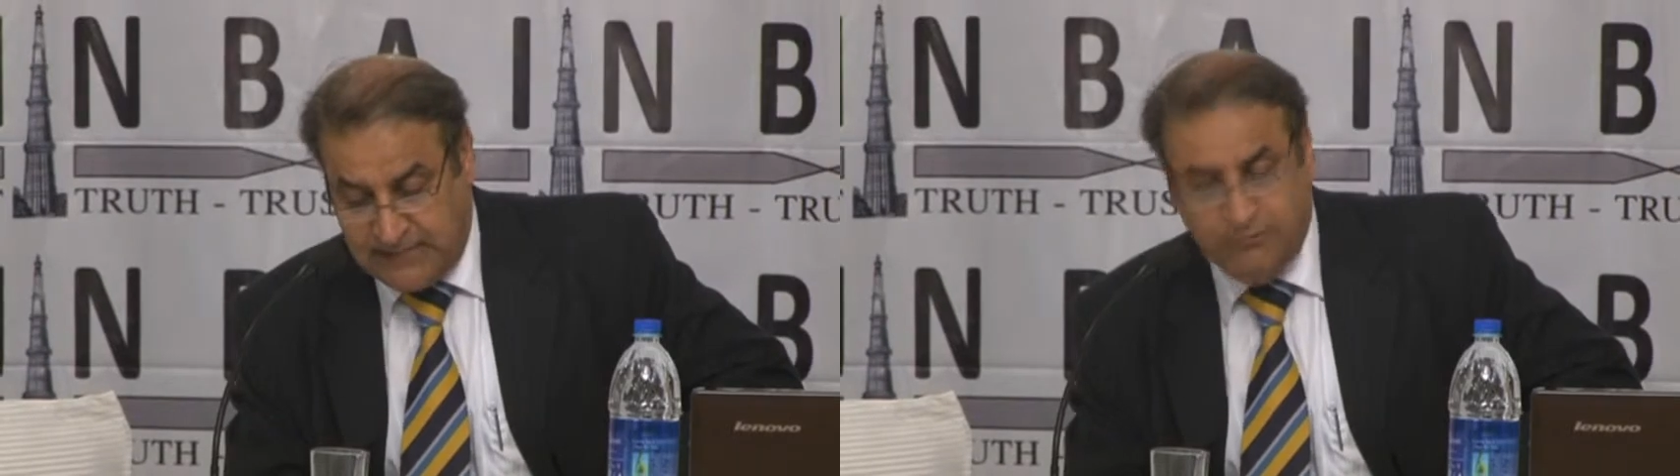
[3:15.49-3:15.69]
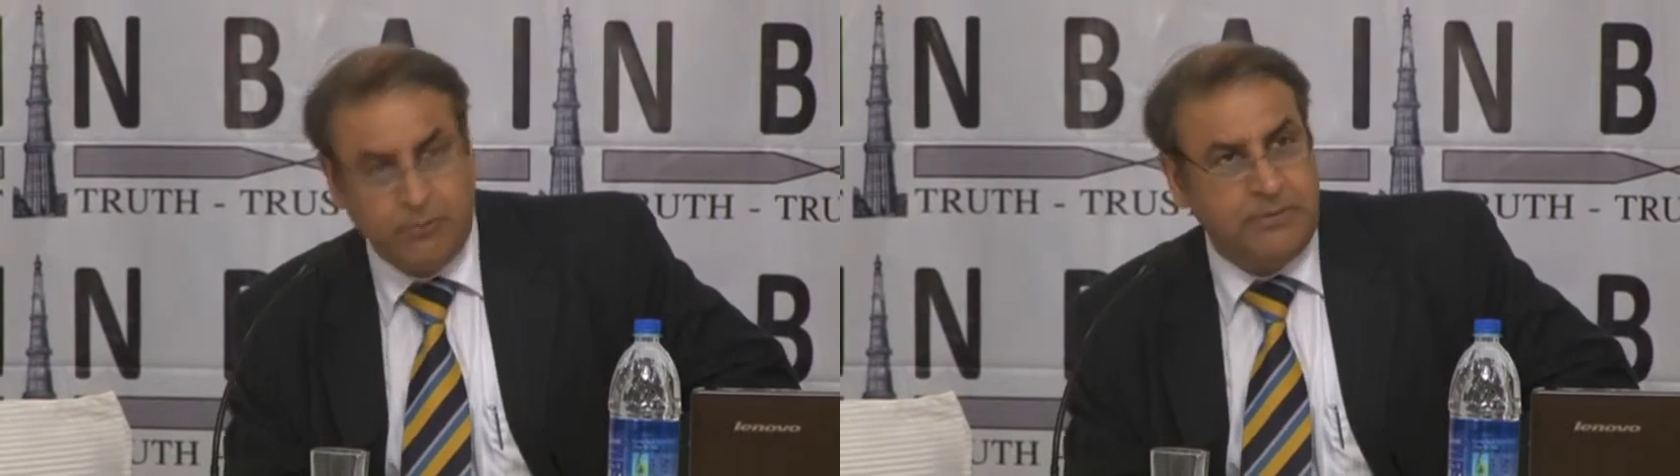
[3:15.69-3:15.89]

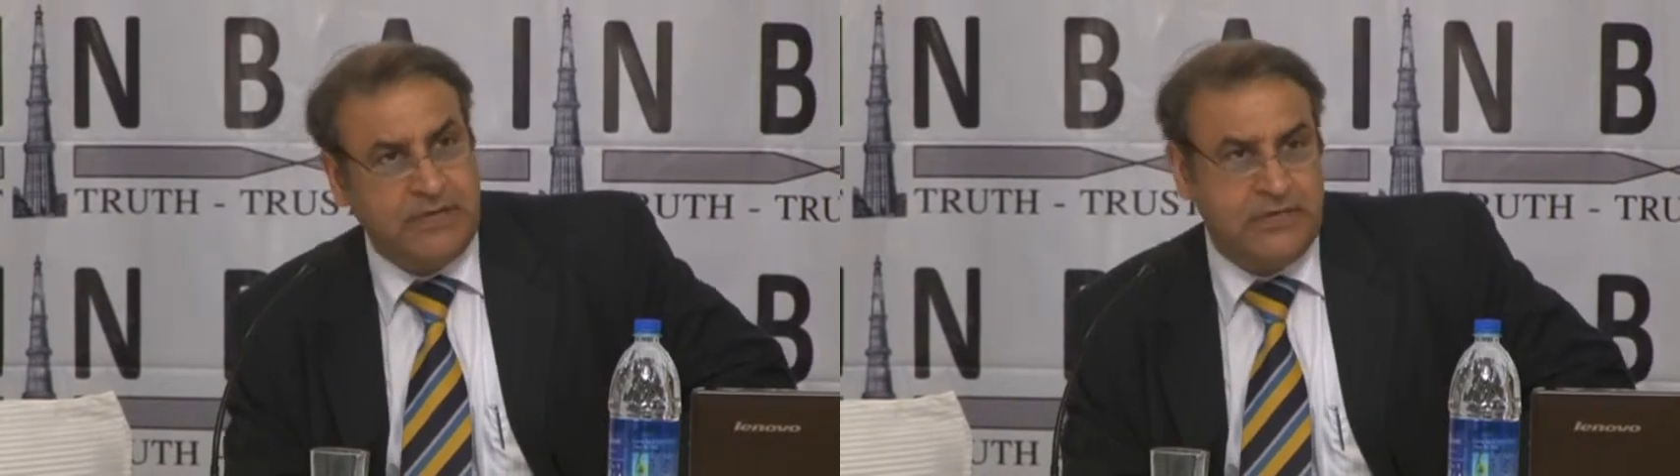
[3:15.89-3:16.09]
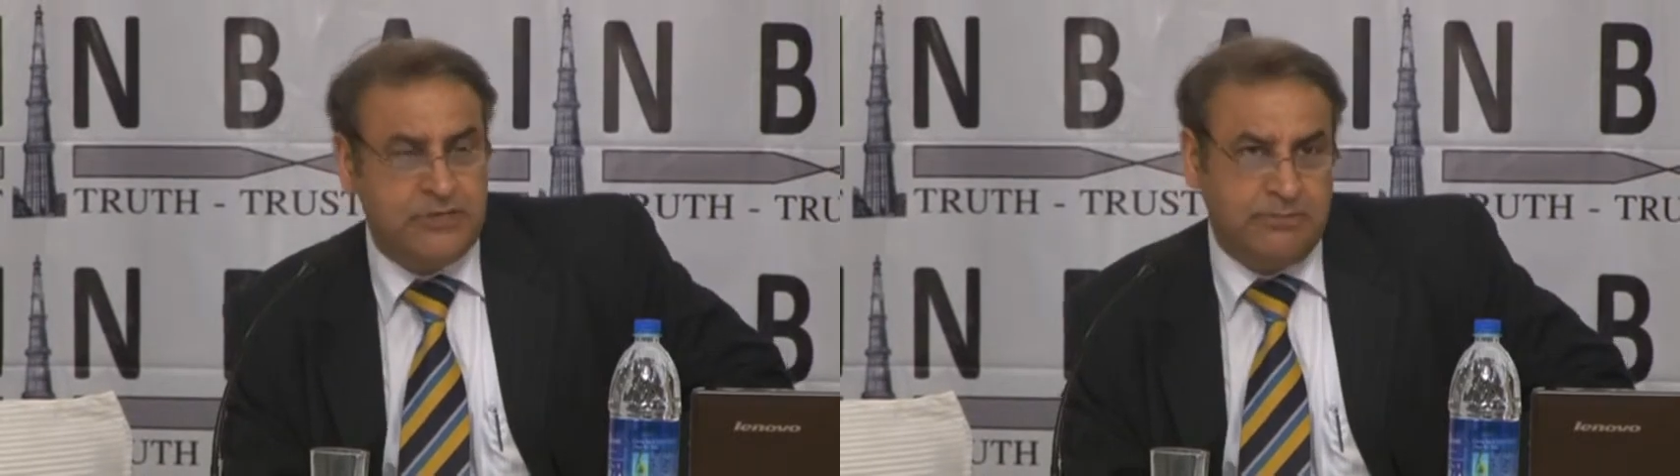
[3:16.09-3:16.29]
he would be
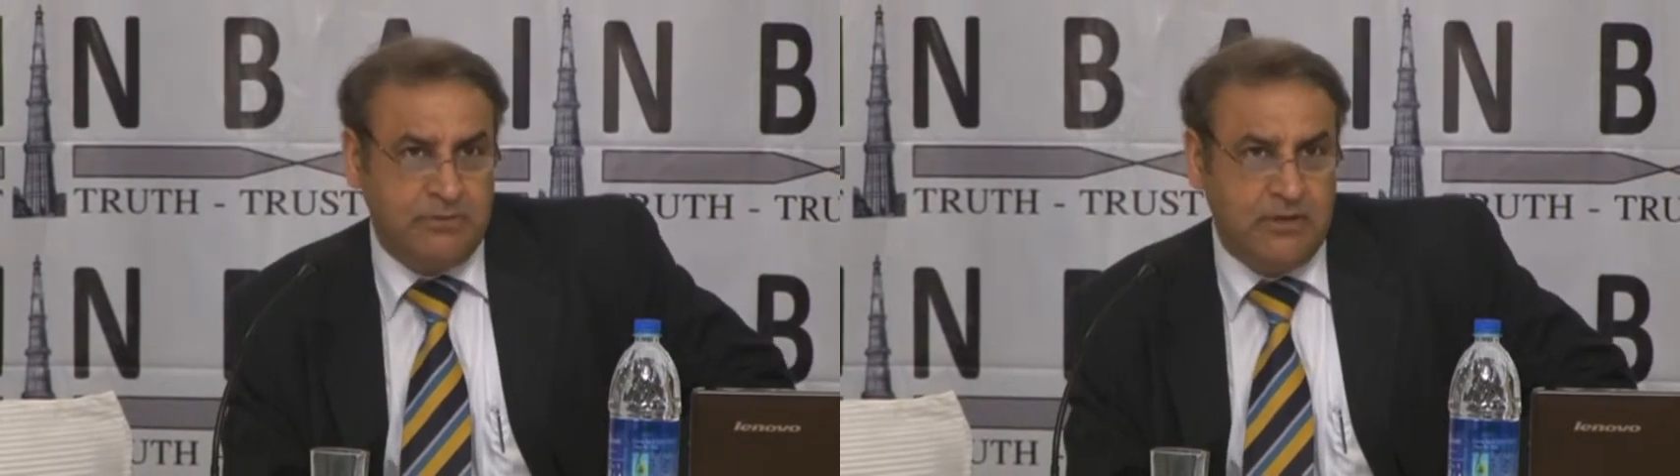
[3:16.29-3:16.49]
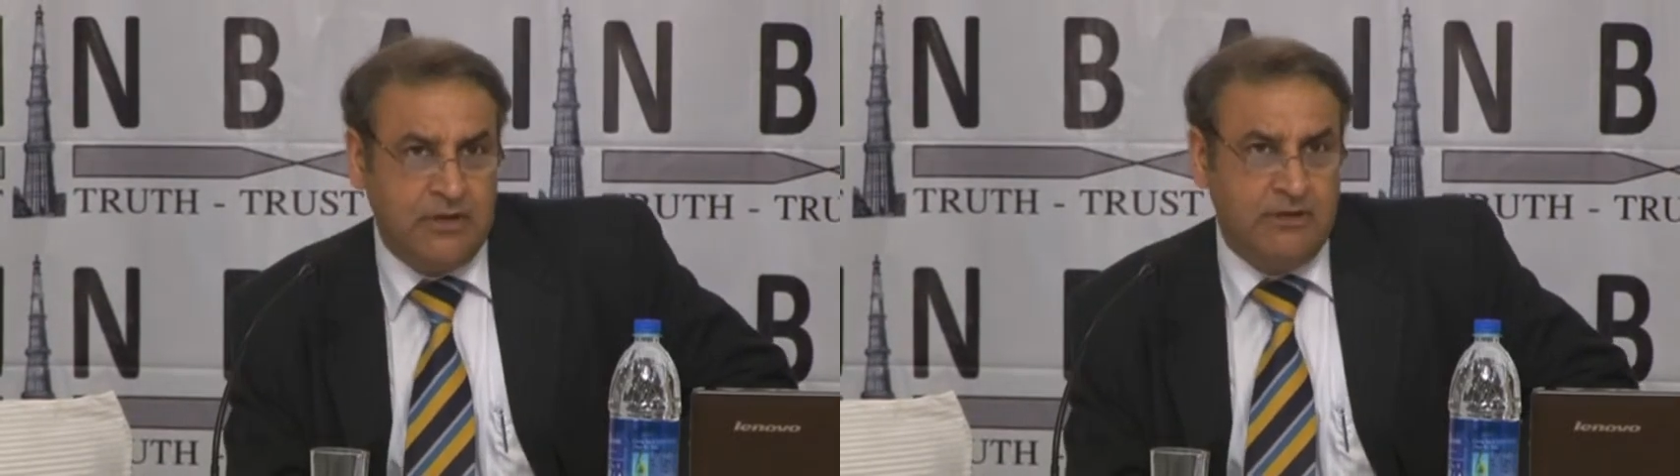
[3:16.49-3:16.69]

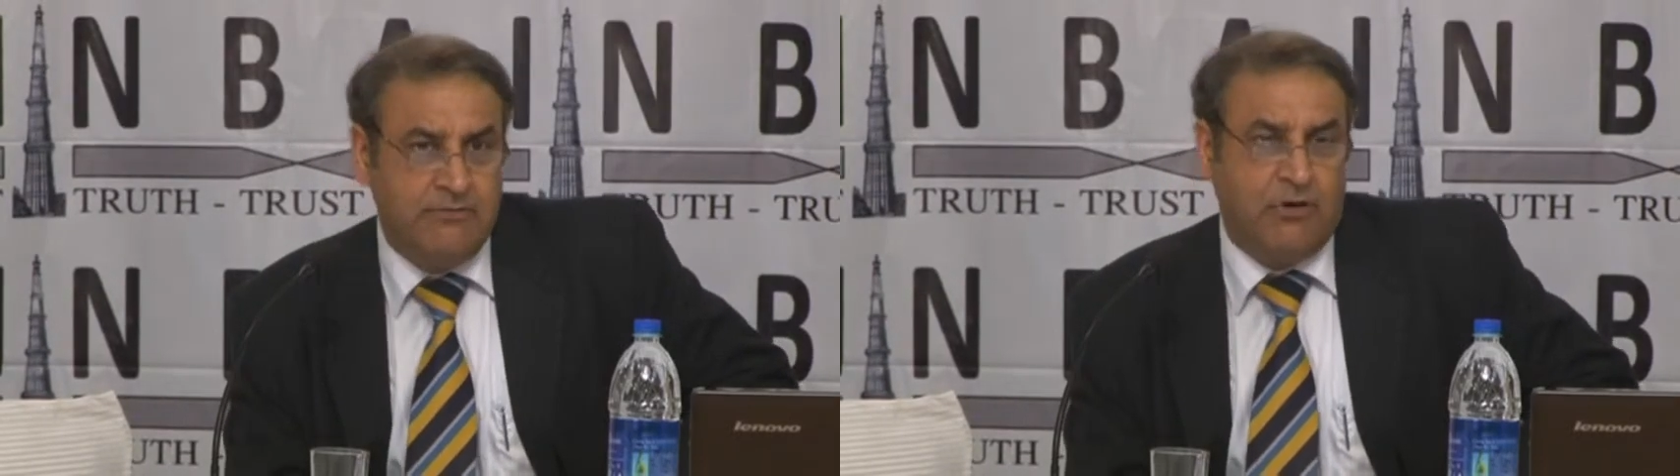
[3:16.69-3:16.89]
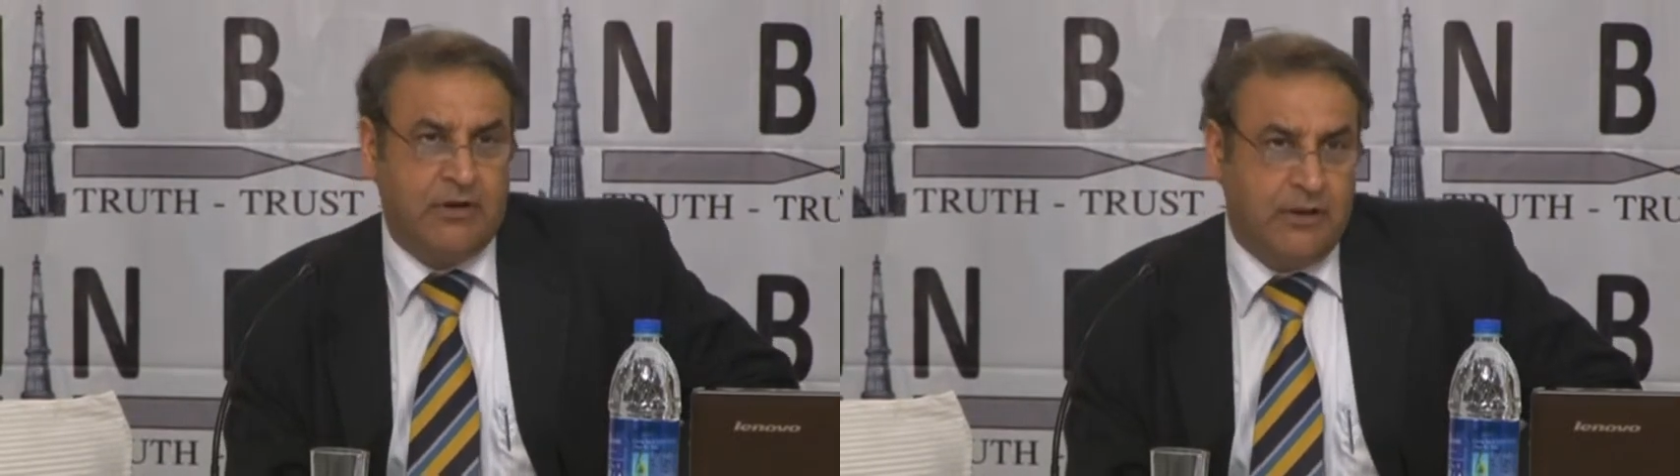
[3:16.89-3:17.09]
eligible
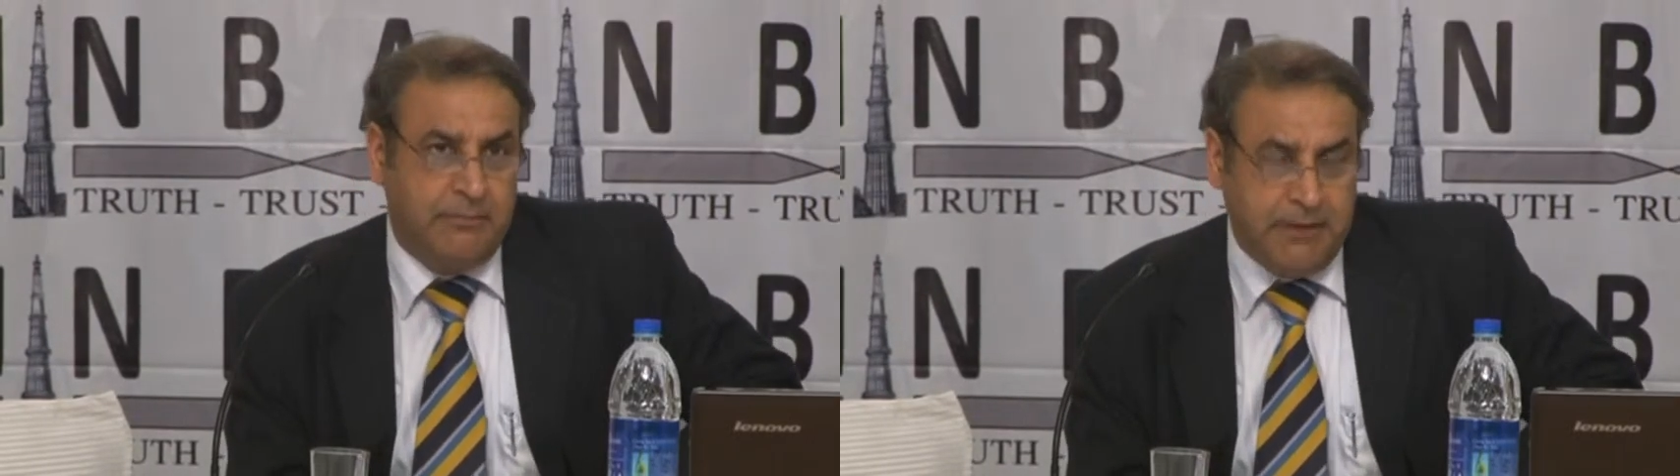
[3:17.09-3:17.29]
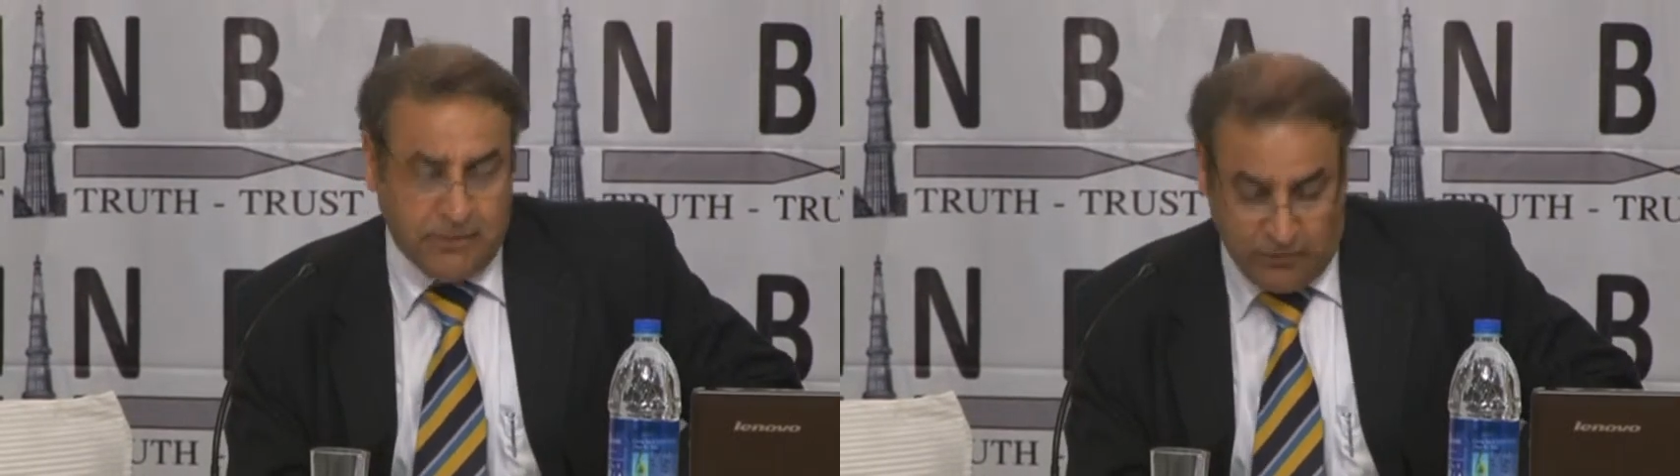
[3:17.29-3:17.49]
for a
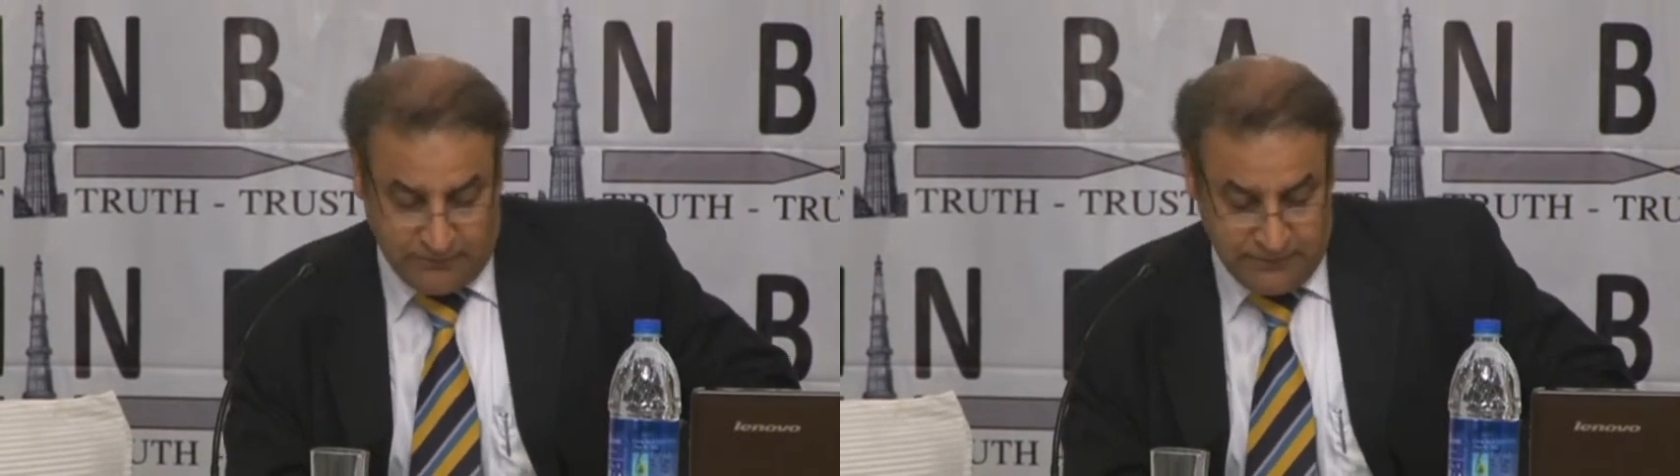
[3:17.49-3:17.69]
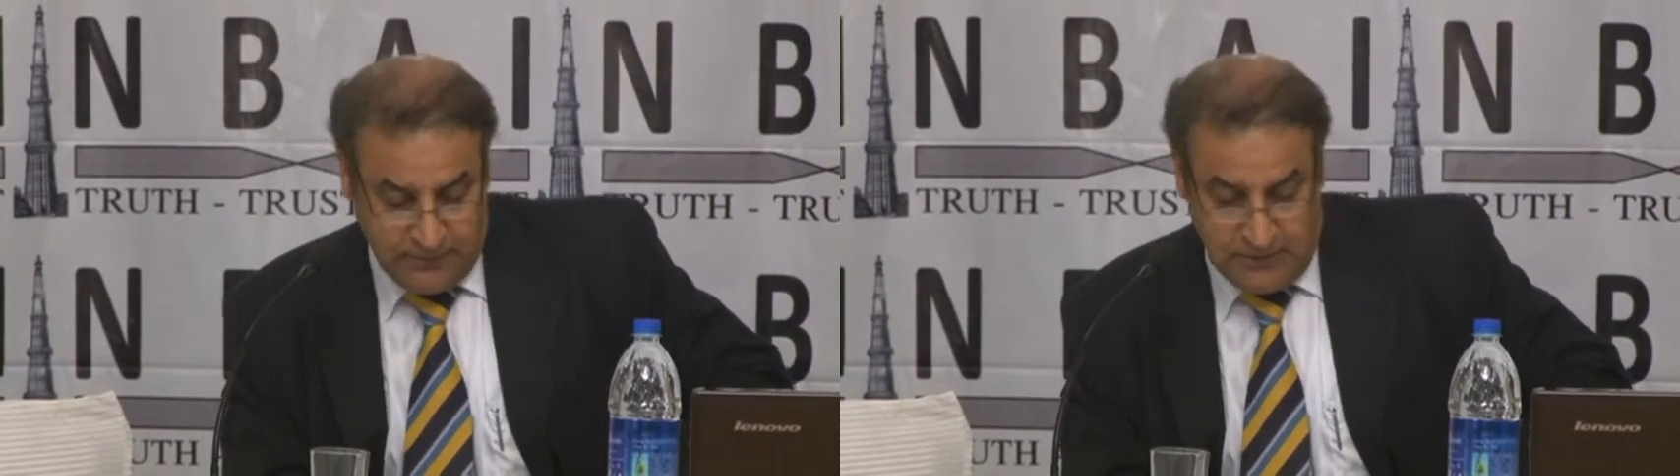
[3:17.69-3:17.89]
rebate of,